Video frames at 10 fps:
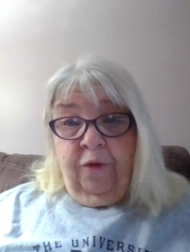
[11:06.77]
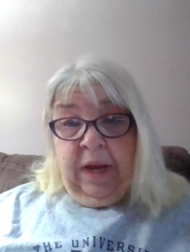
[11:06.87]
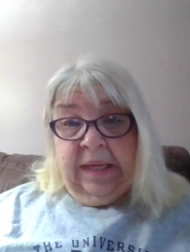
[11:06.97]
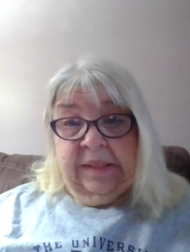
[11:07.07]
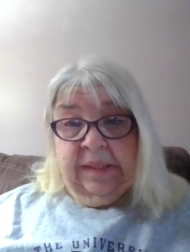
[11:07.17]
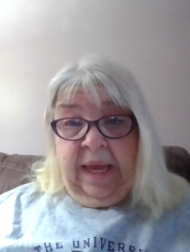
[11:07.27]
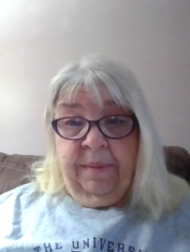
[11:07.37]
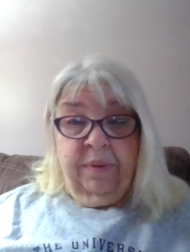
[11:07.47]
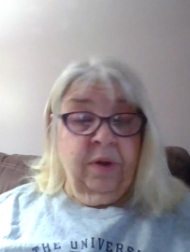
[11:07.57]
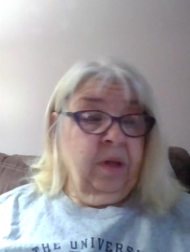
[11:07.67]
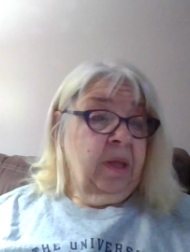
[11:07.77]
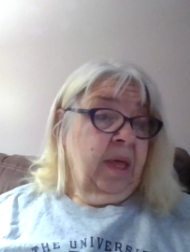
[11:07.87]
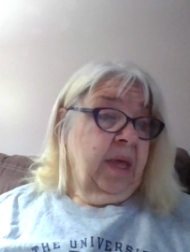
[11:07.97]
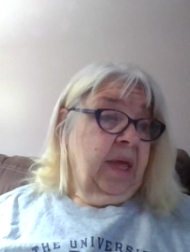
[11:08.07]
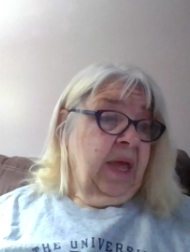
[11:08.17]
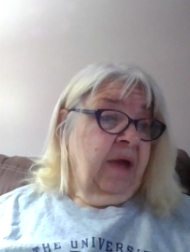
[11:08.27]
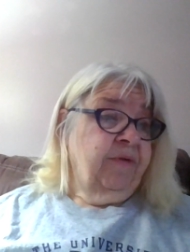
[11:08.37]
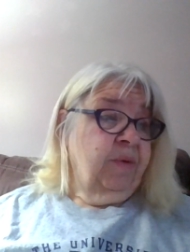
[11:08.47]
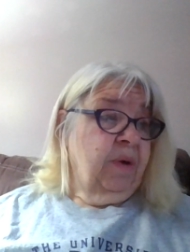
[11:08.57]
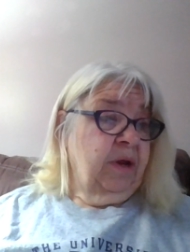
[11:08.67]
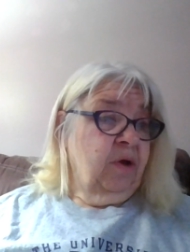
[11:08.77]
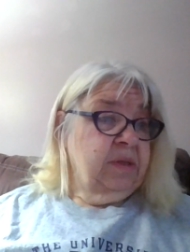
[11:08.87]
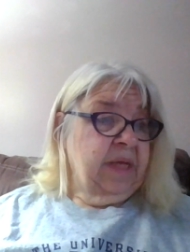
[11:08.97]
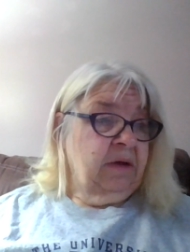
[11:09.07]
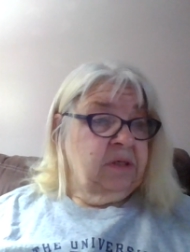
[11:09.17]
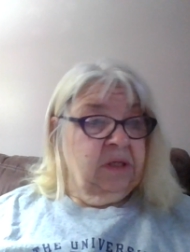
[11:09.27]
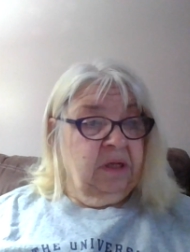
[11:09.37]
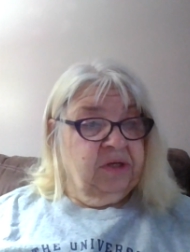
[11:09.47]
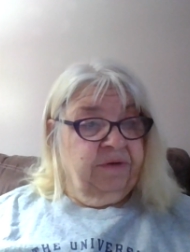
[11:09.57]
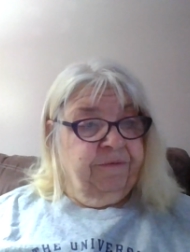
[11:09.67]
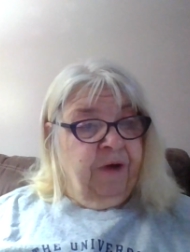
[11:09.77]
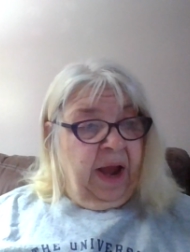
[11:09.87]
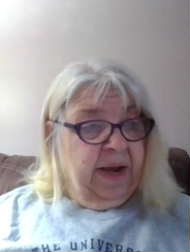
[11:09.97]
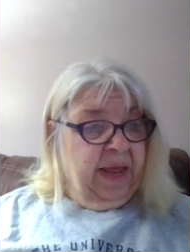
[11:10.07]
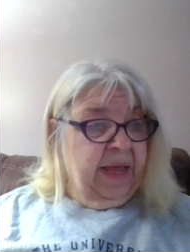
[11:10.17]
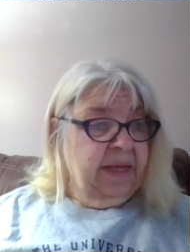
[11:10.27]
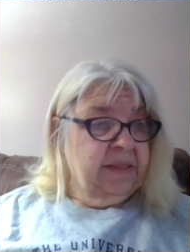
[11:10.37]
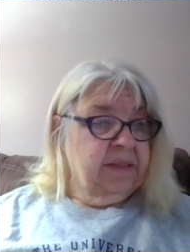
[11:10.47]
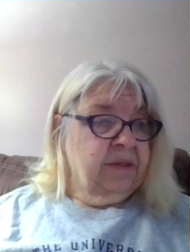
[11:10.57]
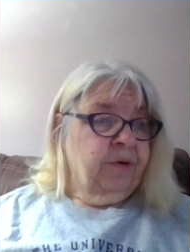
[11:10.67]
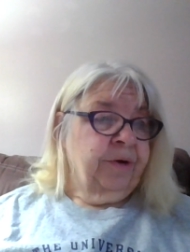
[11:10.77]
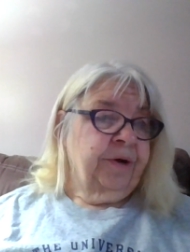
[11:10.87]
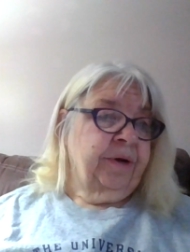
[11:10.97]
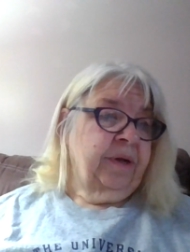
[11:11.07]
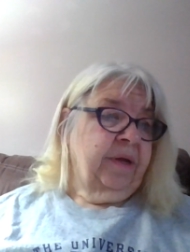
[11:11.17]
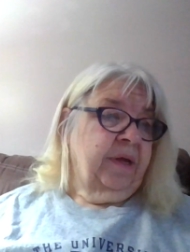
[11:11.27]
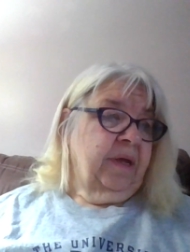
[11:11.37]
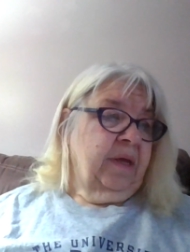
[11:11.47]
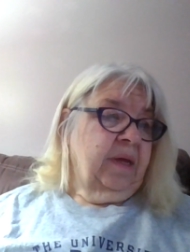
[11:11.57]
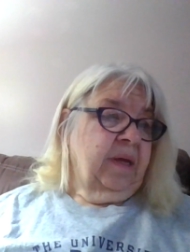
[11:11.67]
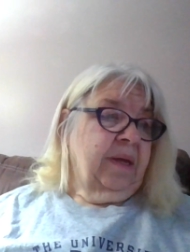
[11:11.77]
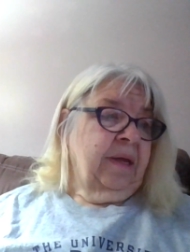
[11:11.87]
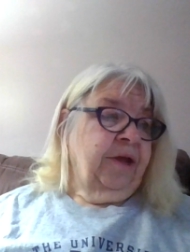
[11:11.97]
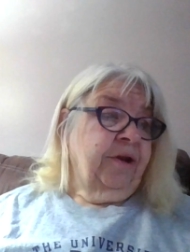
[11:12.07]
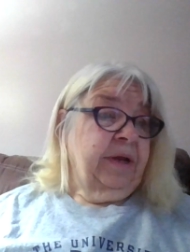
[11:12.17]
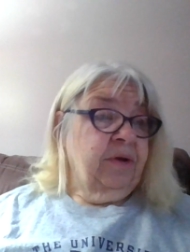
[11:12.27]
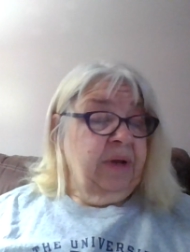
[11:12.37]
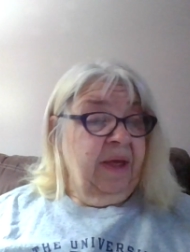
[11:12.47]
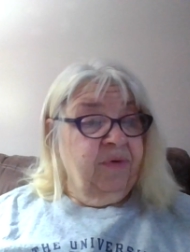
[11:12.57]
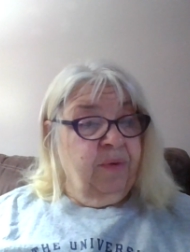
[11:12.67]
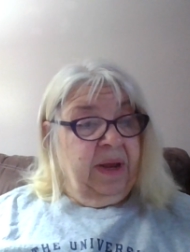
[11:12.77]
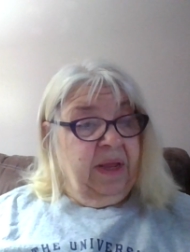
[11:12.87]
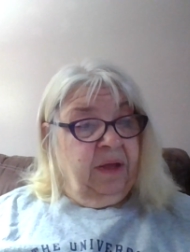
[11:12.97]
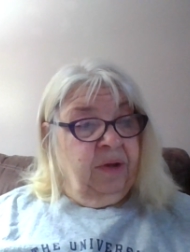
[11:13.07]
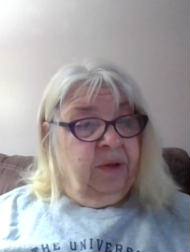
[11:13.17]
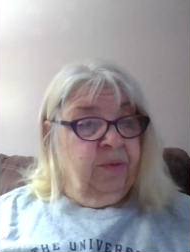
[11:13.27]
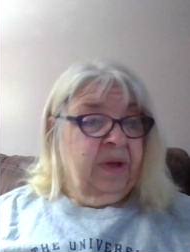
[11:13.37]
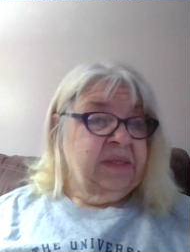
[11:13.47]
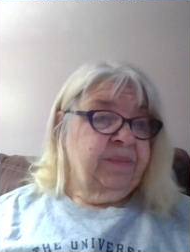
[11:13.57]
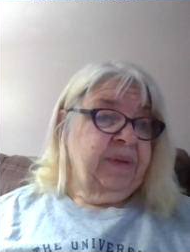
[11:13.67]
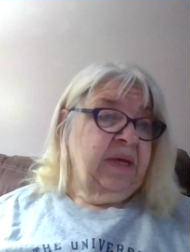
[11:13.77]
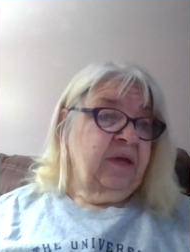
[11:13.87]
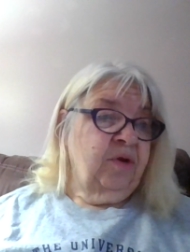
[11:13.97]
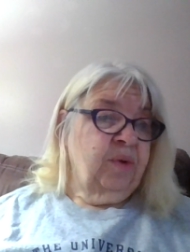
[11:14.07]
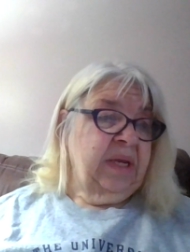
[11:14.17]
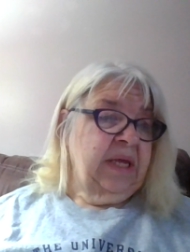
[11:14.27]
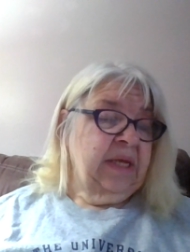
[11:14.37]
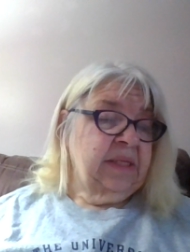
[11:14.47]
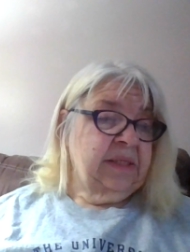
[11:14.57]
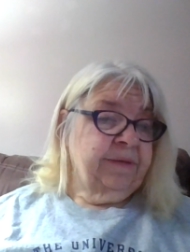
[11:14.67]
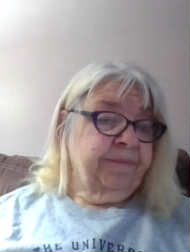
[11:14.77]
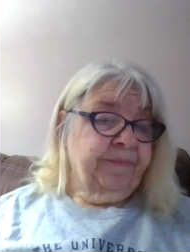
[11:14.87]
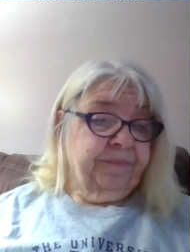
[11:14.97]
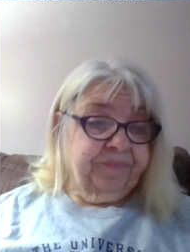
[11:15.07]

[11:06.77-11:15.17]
For example, everyone goes out to lunch on Fridays, or you know, I don't have the writing recipe ingredients.